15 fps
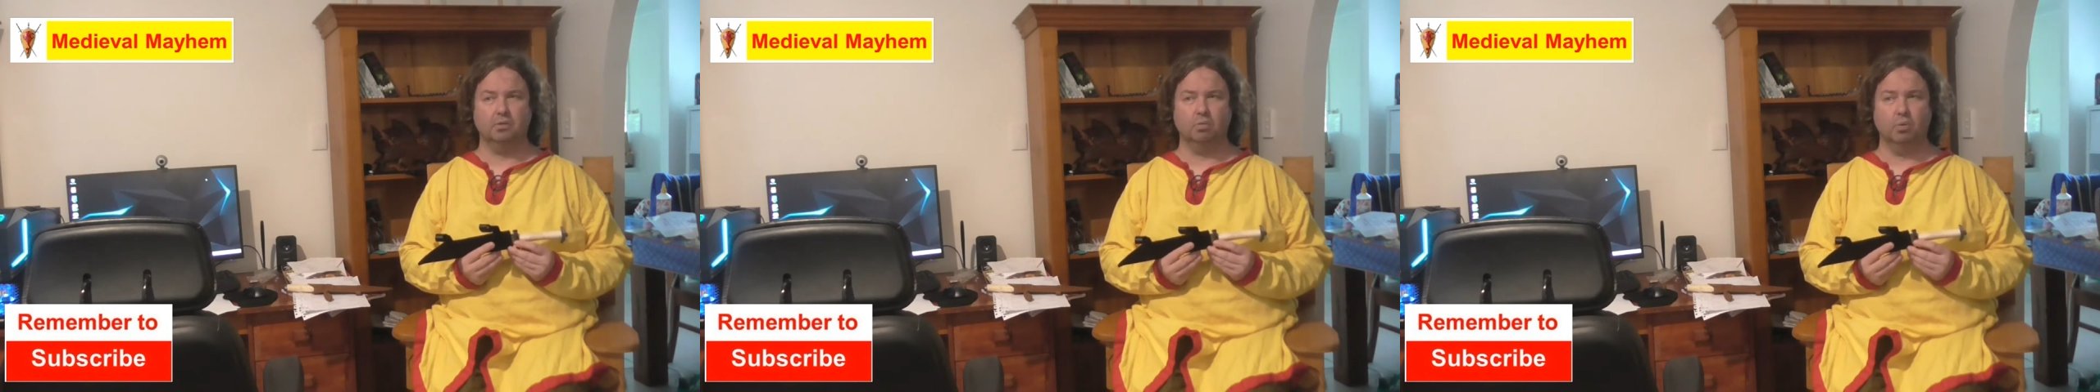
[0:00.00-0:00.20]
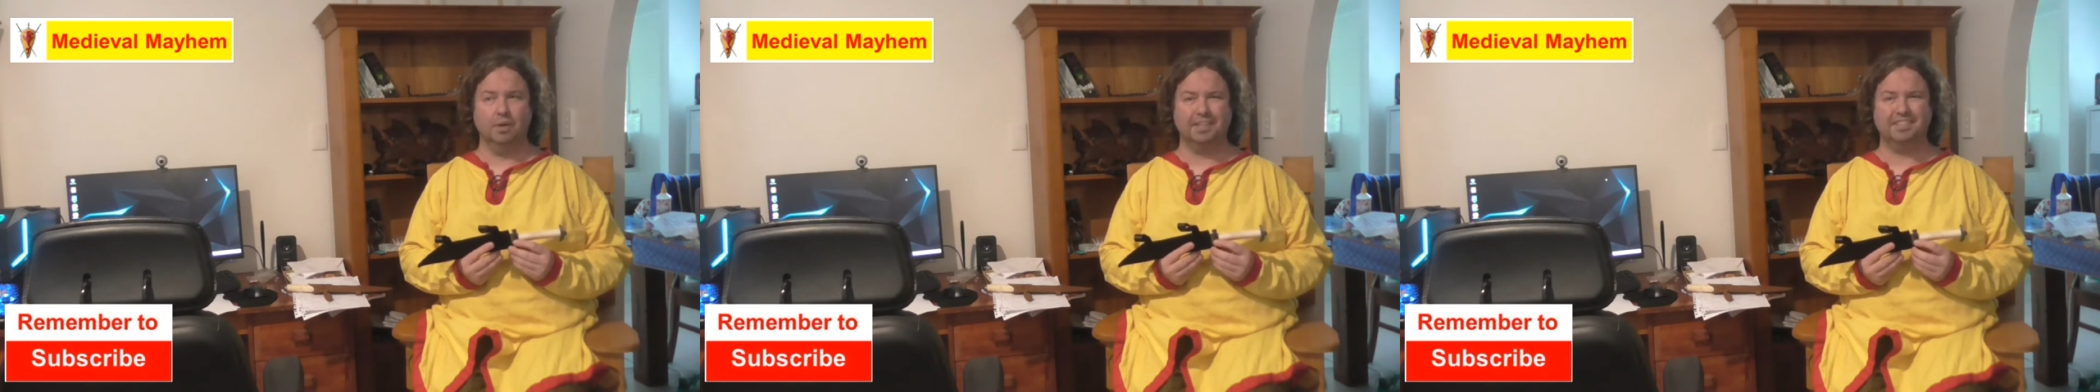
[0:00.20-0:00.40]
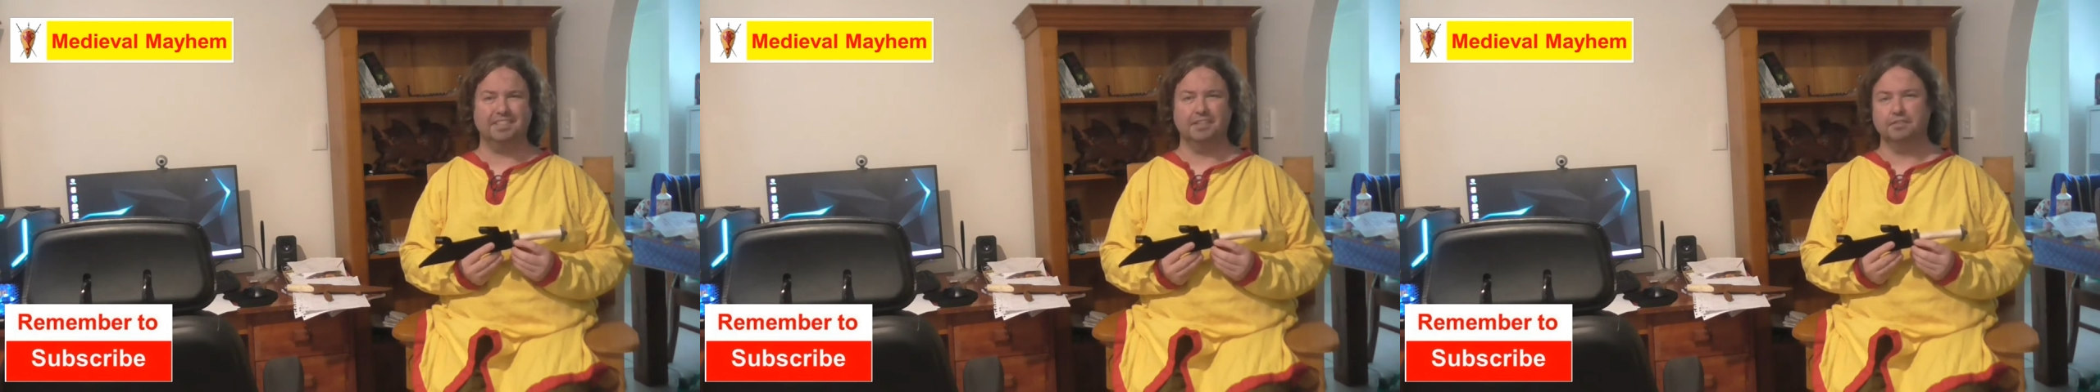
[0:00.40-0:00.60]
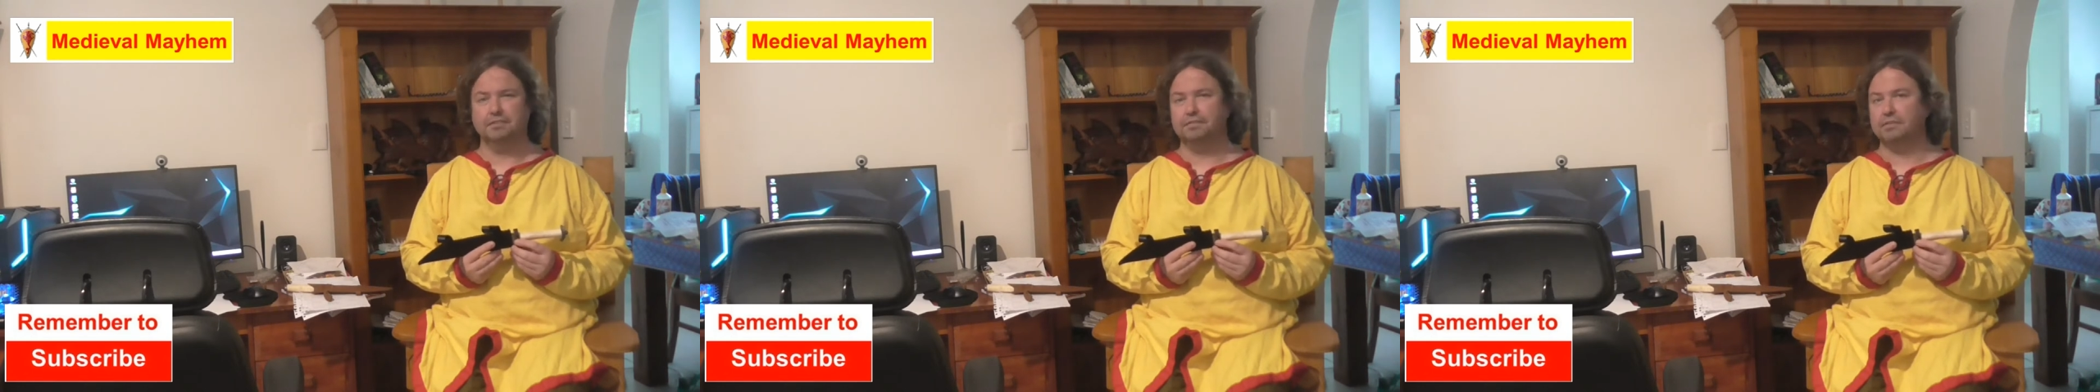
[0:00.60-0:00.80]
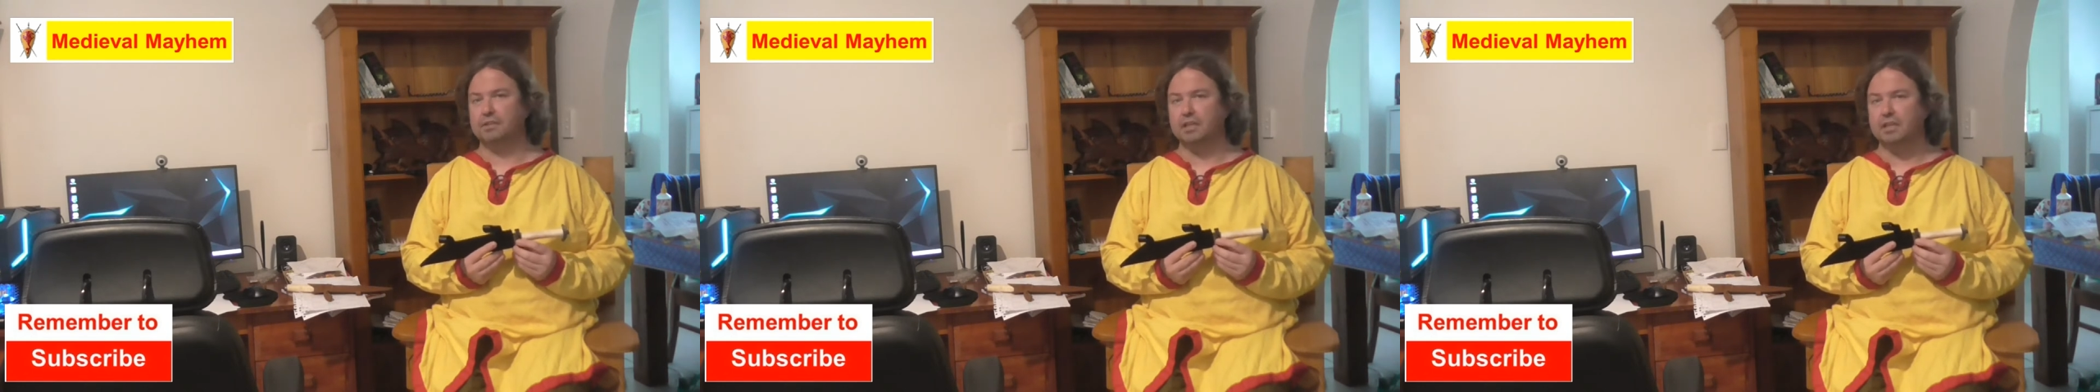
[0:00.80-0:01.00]
western
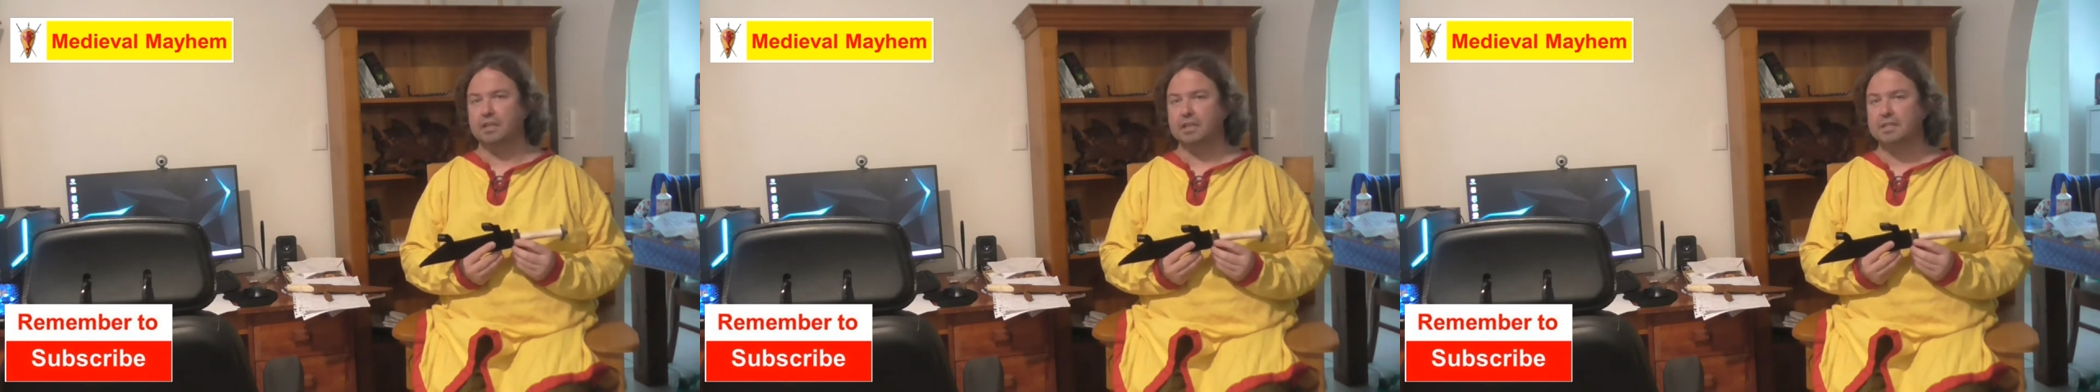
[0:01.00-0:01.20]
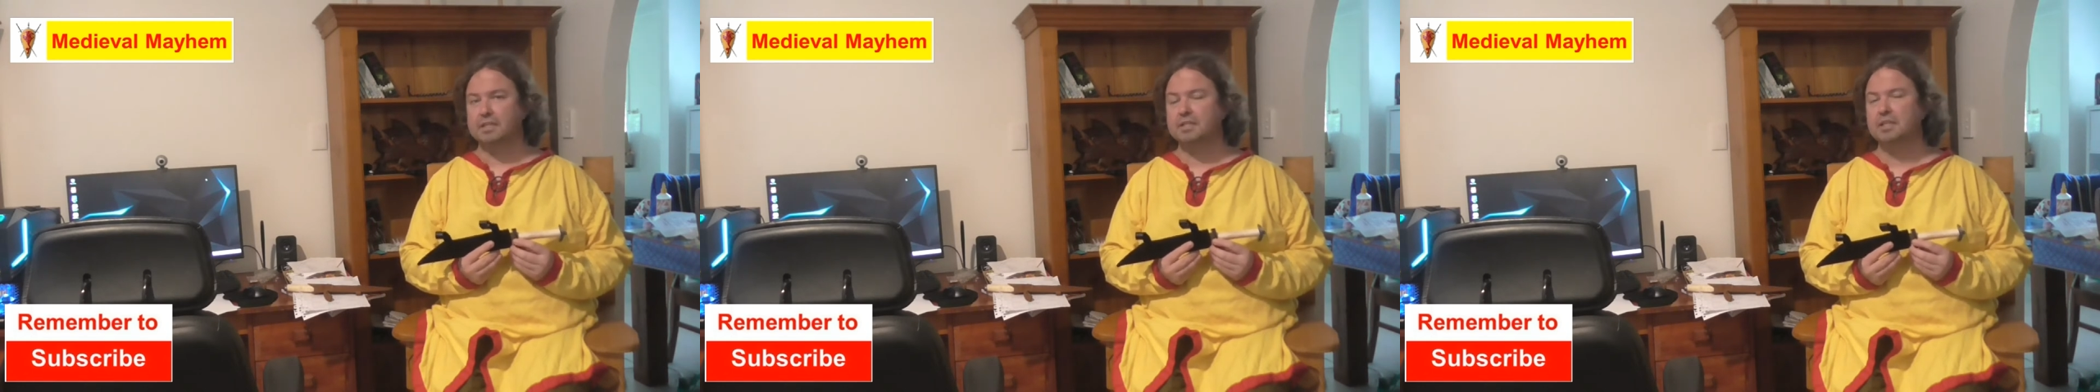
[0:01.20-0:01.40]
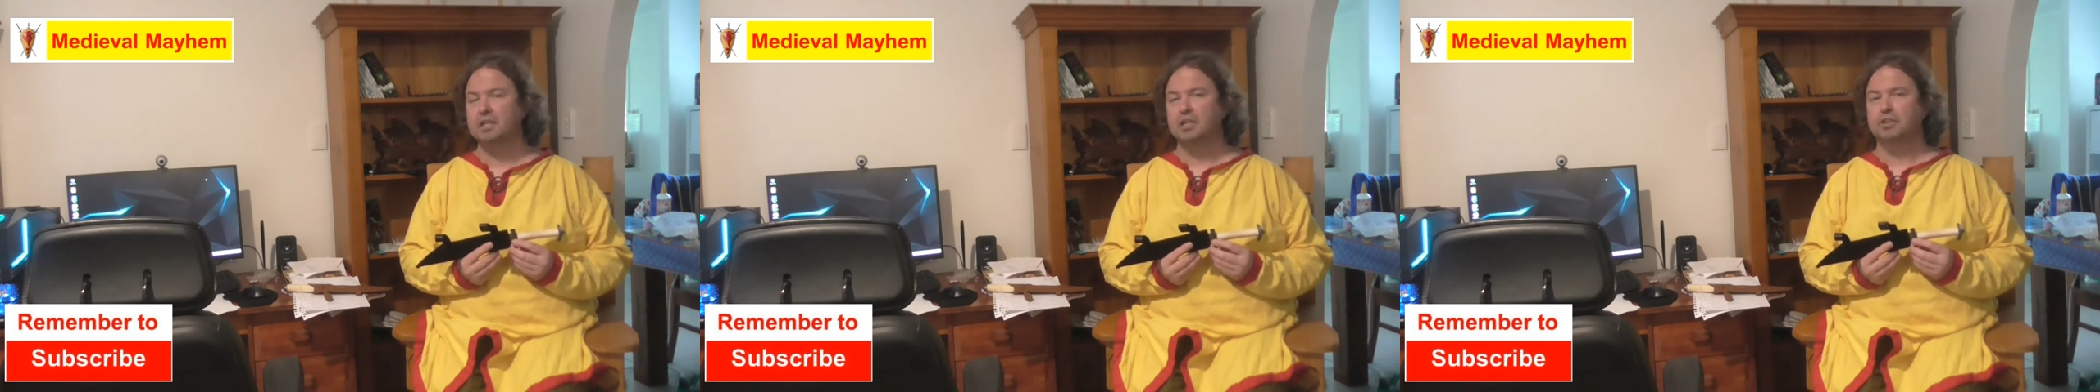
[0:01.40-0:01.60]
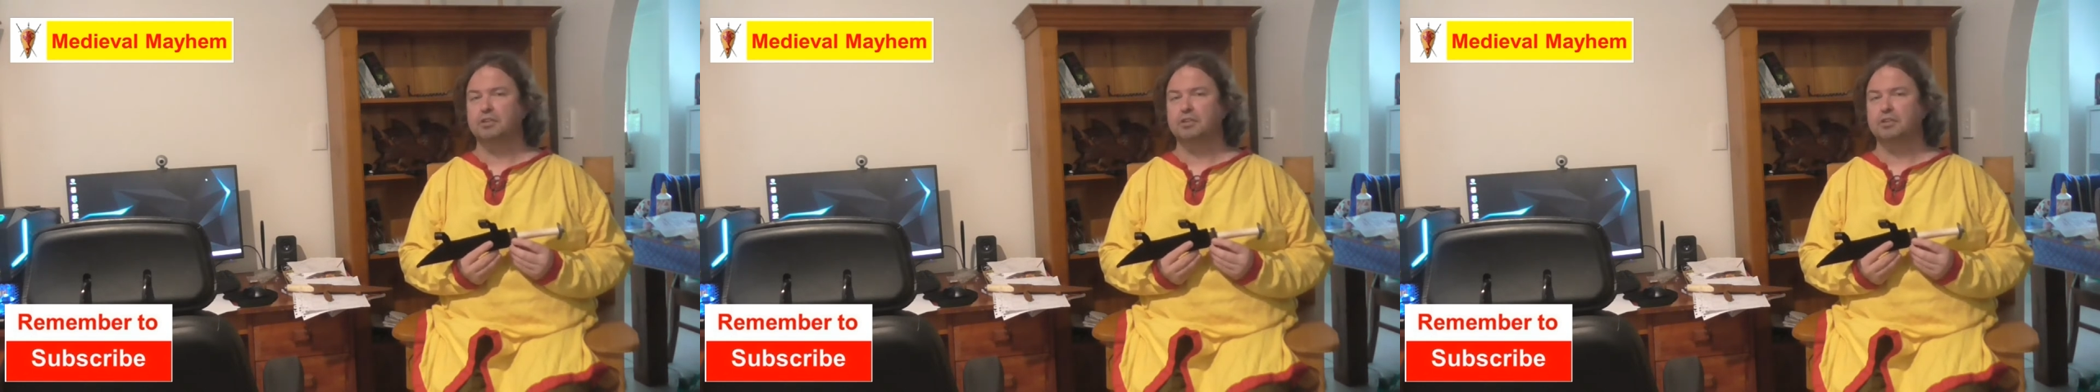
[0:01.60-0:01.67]
France